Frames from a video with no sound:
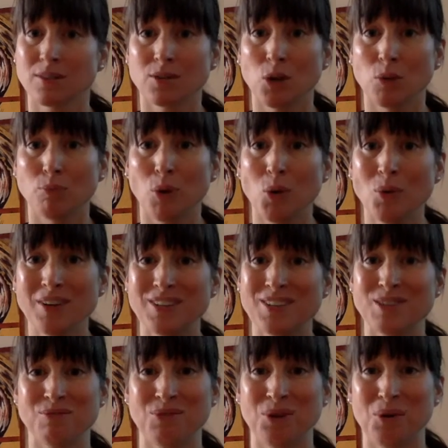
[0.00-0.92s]

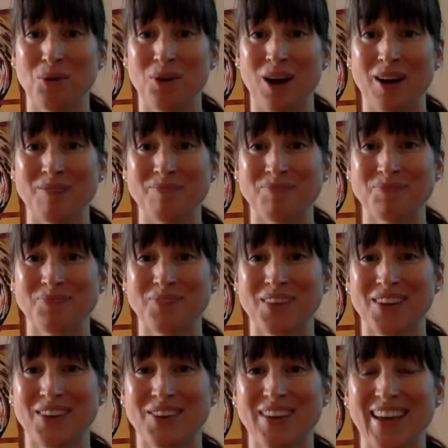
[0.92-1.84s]
component of yoga.
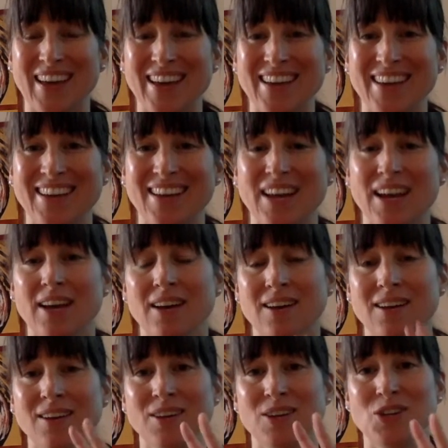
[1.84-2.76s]
Okay?
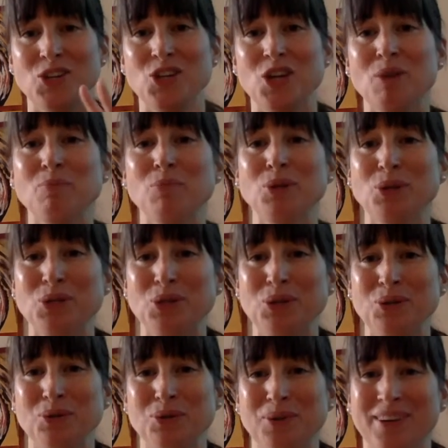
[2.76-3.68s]
Number
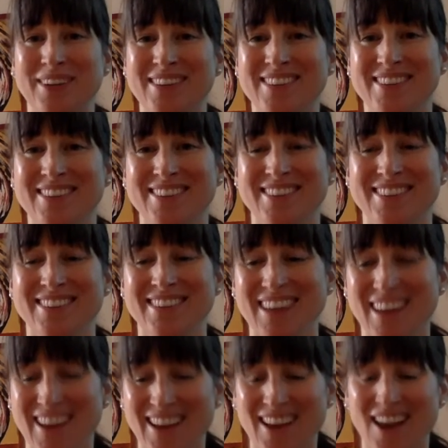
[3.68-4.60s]
two,
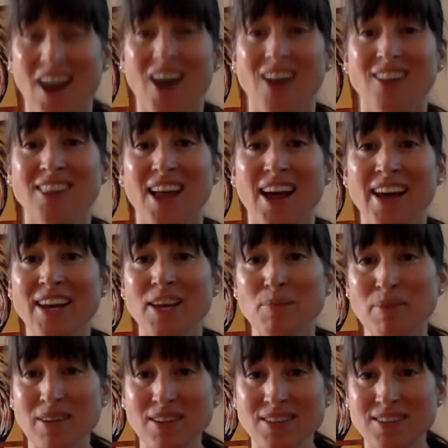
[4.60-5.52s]

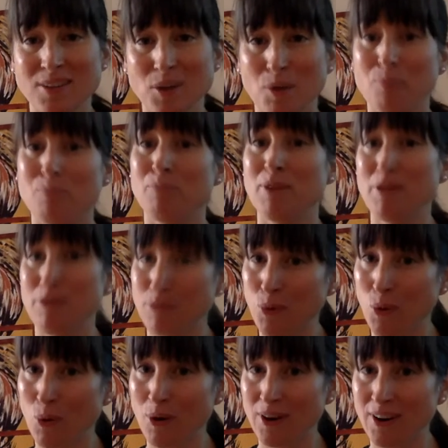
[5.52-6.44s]
alignment
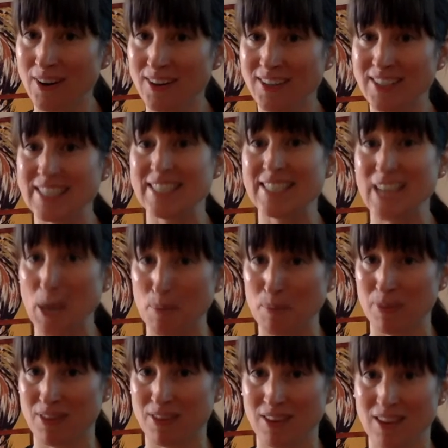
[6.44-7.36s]
before
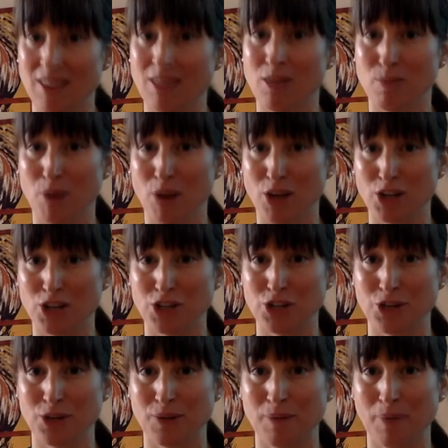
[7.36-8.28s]
depth in the
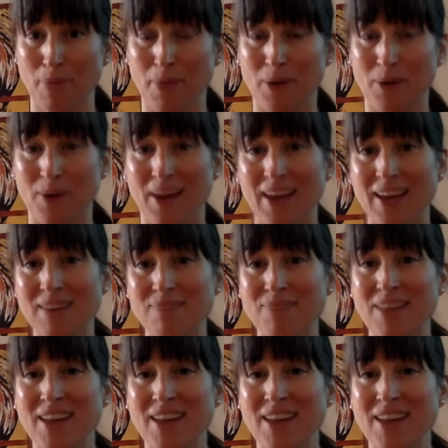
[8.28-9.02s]
posture. Okay?